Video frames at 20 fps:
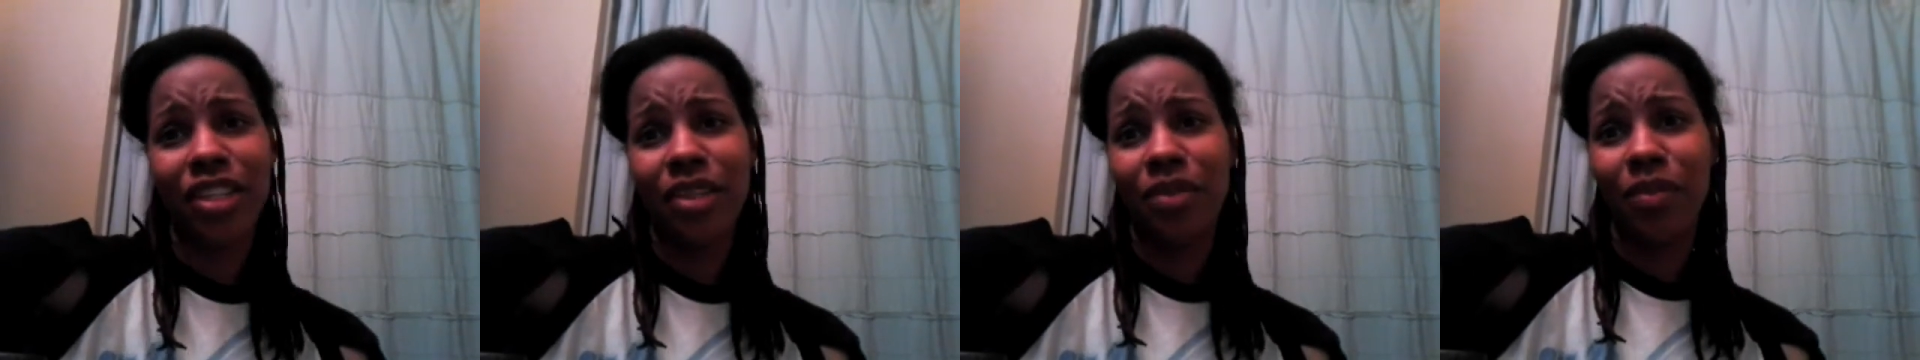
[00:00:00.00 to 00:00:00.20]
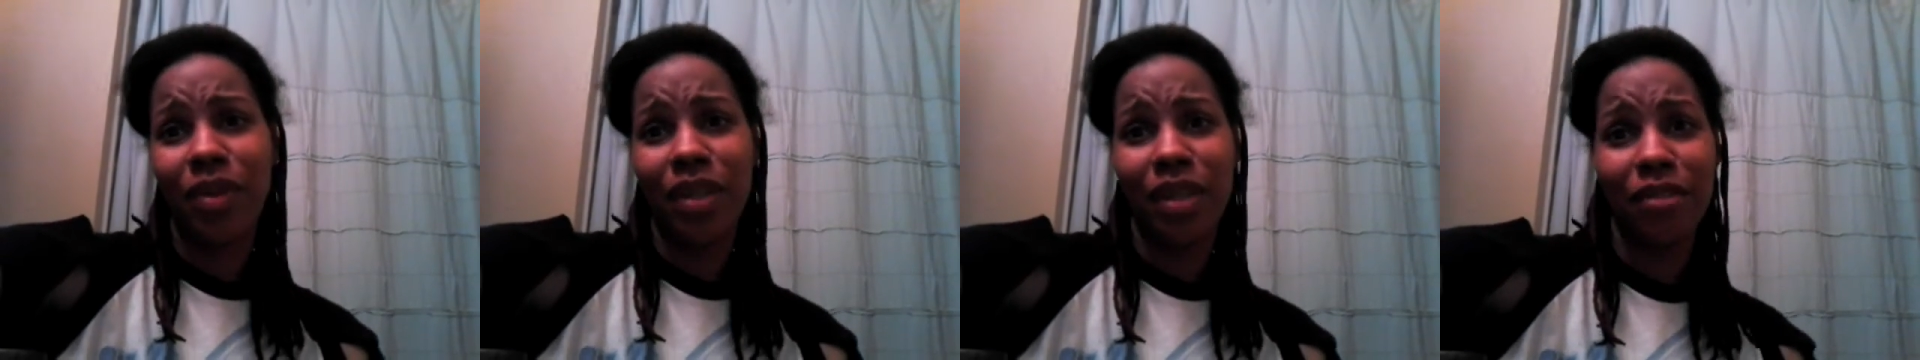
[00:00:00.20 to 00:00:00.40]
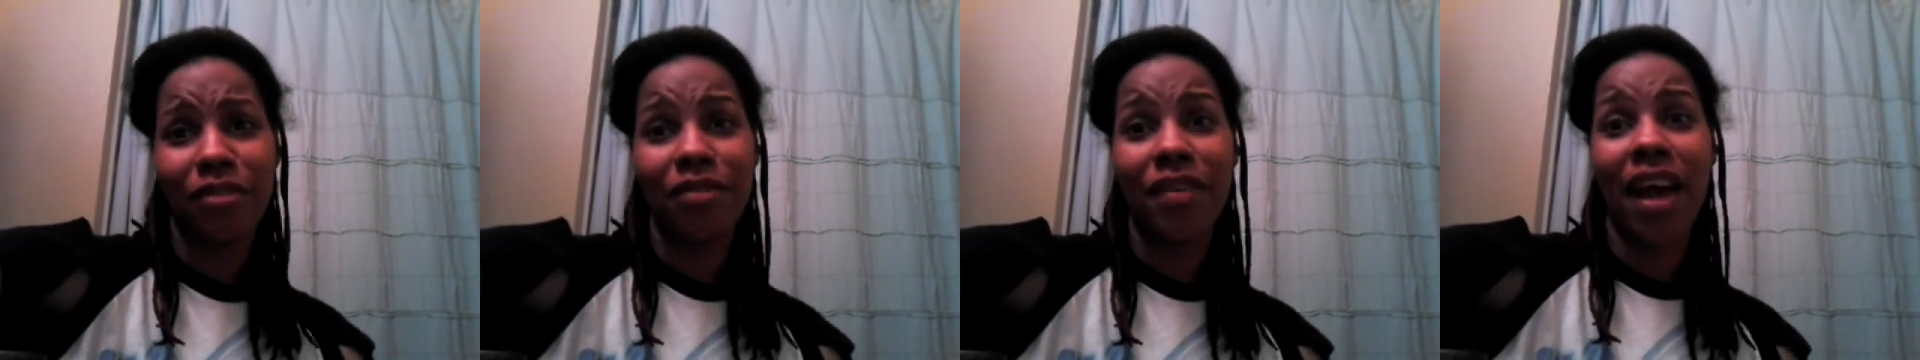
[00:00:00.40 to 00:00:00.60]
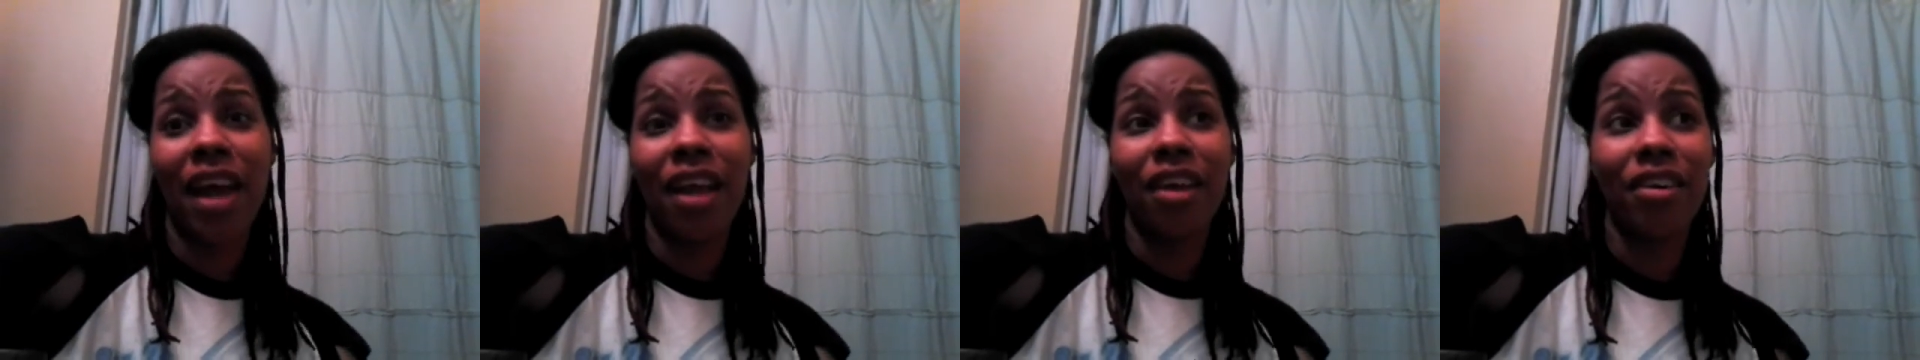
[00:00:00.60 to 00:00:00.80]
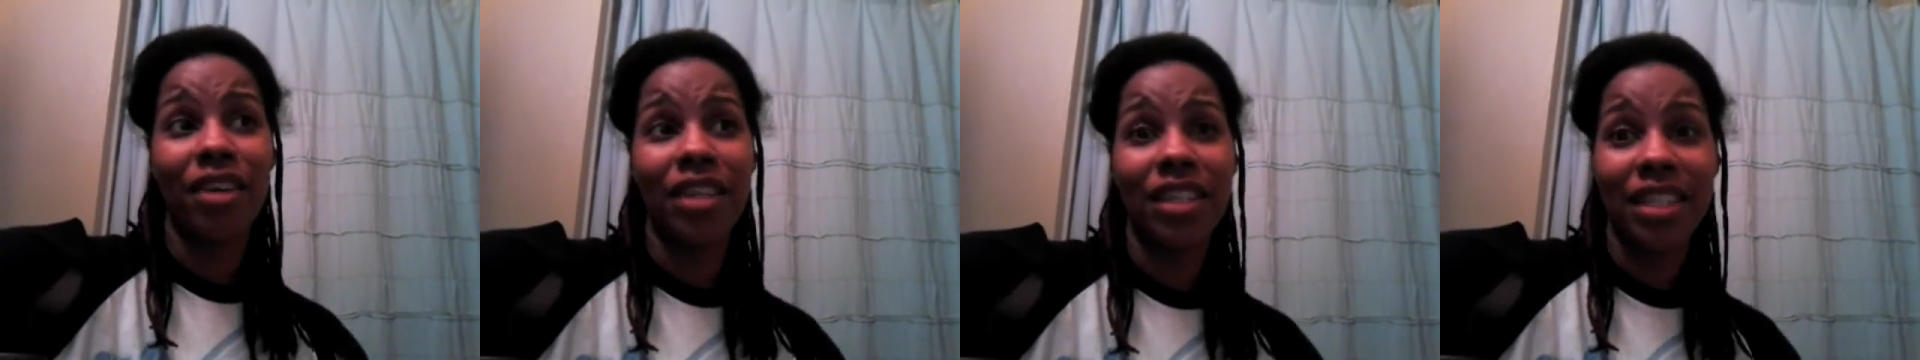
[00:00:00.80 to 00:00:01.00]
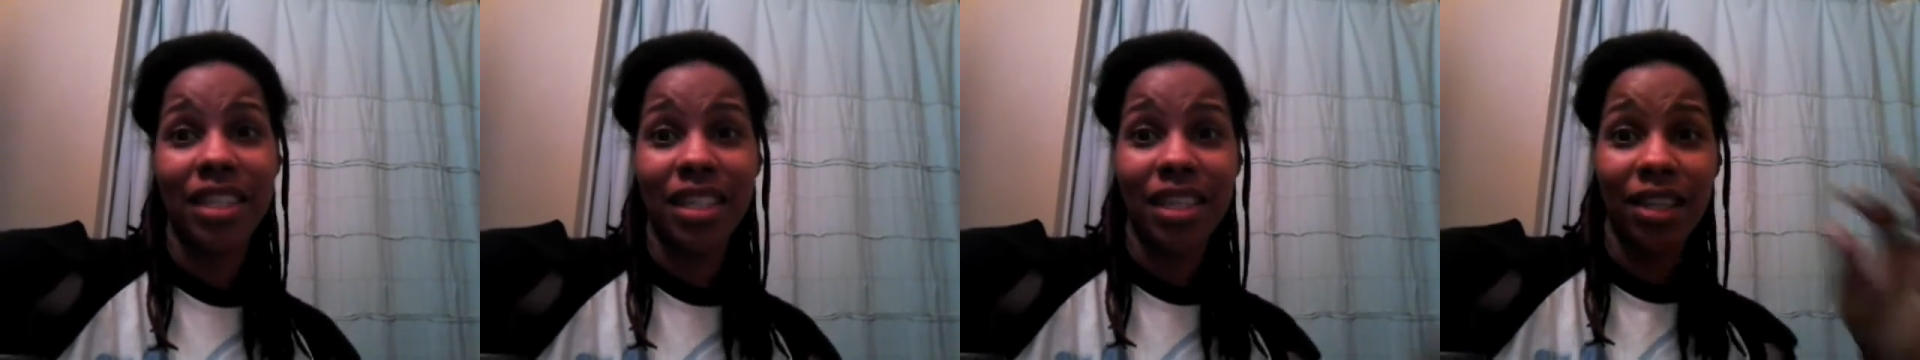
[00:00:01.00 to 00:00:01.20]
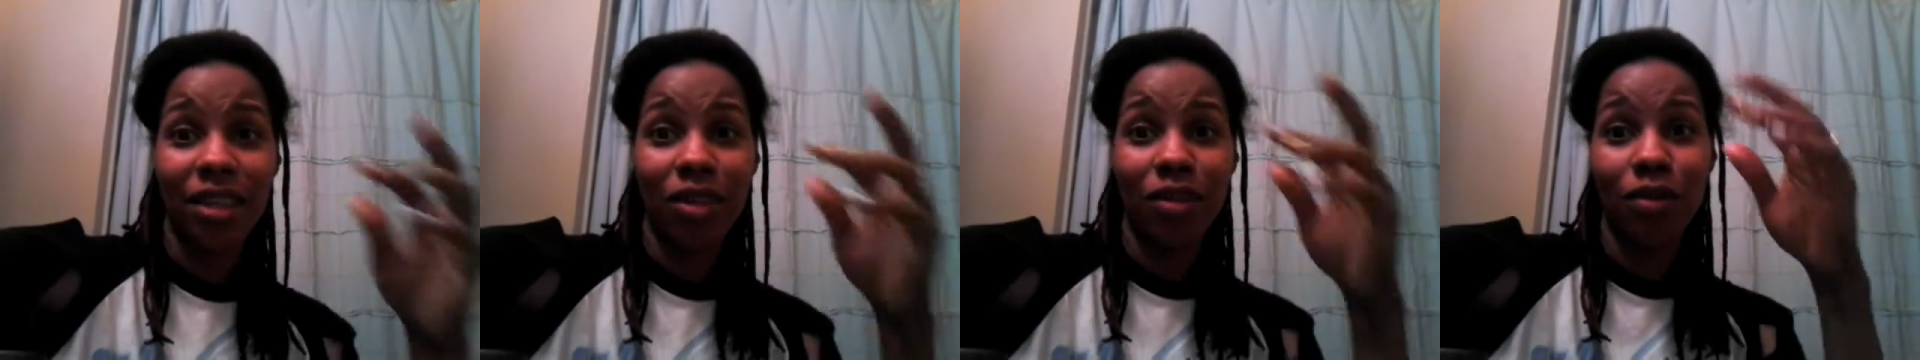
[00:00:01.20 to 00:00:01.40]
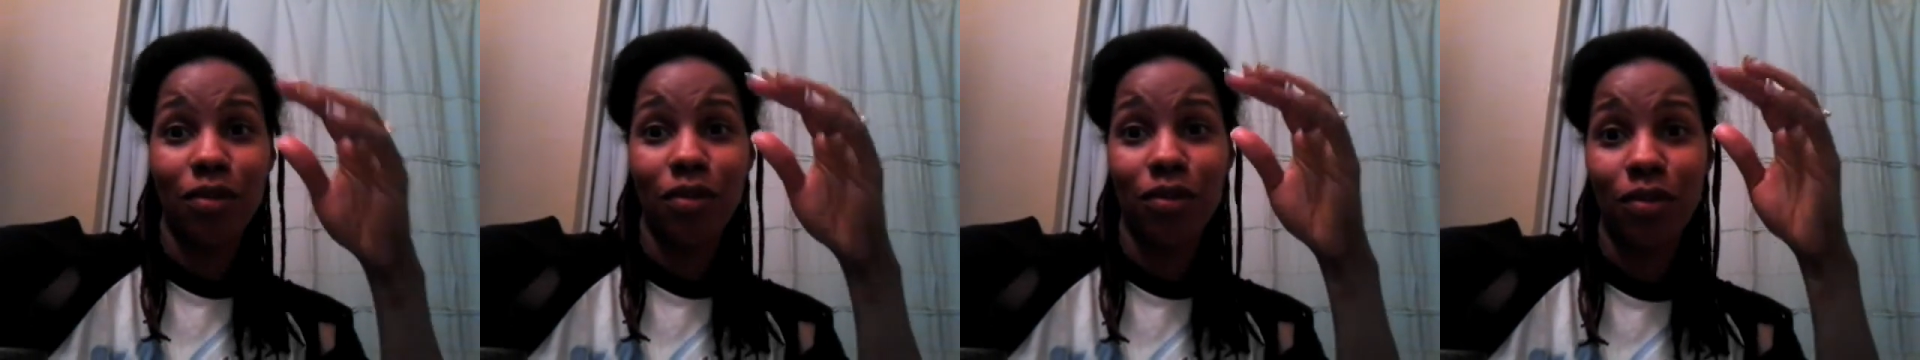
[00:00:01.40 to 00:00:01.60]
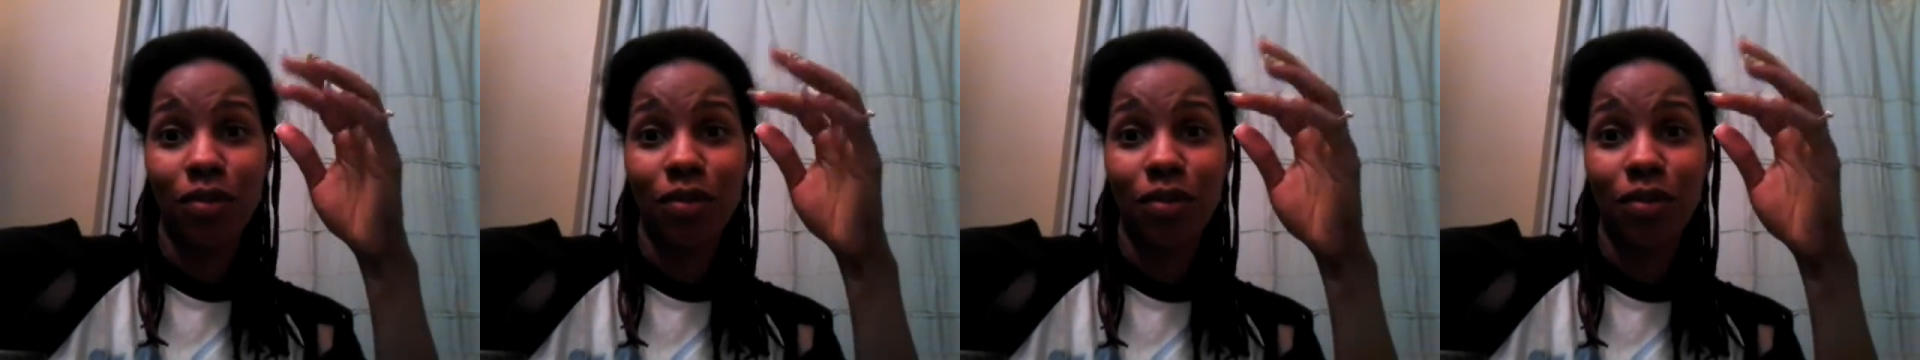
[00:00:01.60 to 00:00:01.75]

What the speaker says: it when the fire is still